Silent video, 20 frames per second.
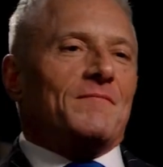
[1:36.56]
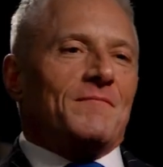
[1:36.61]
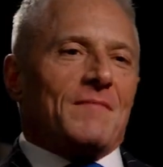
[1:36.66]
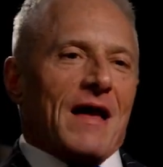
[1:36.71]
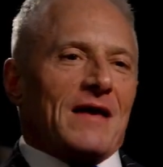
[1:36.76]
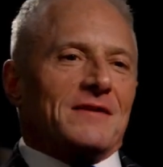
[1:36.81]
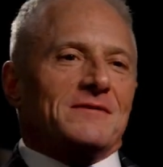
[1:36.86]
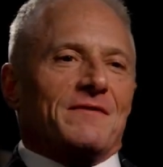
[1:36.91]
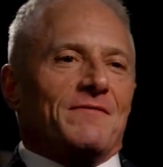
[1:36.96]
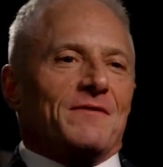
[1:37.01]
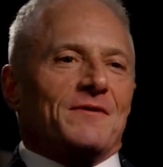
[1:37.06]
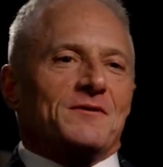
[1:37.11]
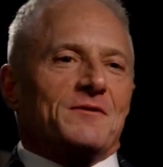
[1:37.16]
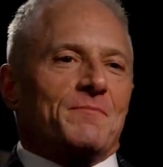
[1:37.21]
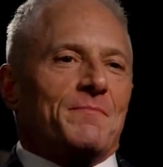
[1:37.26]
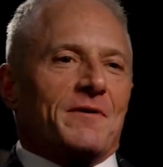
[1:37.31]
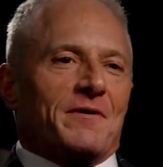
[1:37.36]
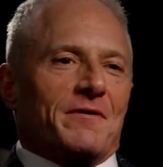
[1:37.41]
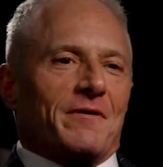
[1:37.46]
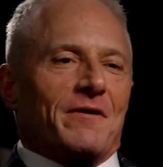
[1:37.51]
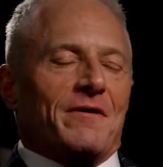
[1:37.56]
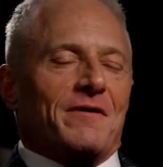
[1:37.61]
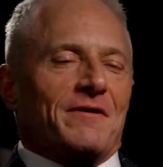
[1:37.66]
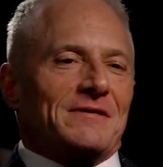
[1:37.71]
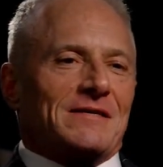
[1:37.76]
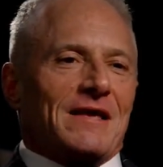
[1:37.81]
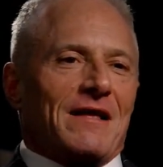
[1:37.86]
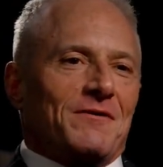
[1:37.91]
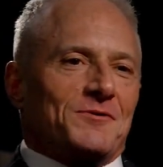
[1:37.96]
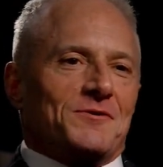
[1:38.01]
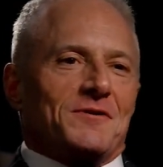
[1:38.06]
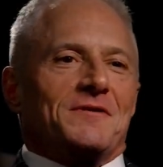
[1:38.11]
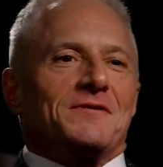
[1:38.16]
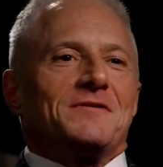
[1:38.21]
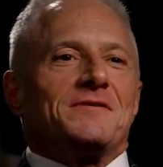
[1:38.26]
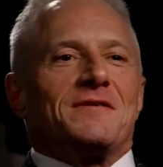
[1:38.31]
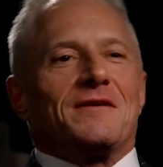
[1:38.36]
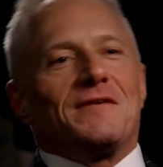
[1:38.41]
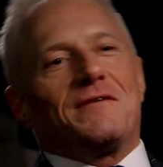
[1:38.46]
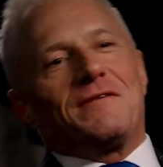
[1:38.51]
massively superior in
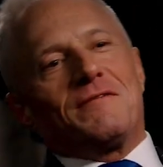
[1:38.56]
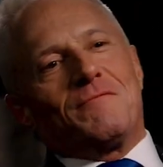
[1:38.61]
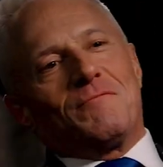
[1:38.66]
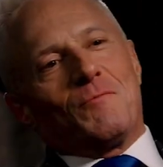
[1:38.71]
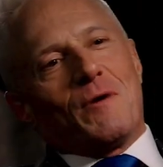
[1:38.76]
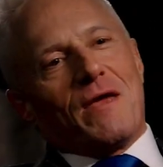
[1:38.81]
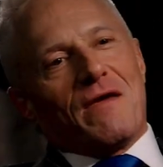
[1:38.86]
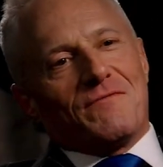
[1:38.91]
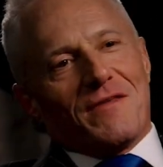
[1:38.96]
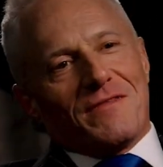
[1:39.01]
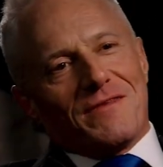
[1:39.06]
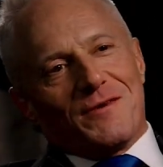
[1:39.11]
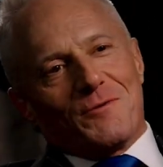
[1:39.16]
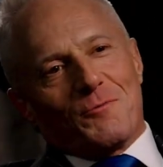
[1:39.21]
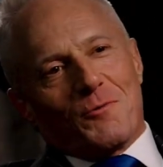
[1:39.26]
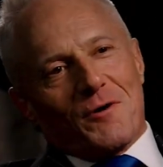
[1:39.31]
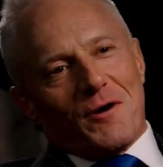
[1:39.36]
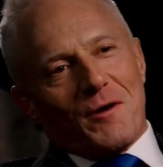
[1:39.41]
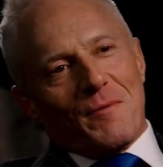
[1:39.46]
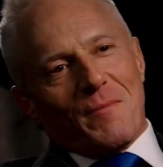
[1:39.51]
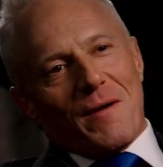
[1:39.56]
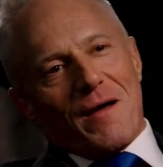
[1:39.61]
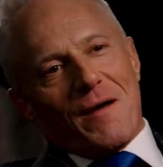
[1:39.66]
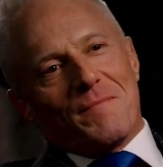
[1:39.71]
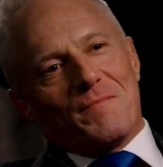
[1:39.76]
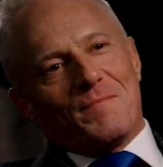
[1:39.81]
intelligence, that we have nothing to worry about.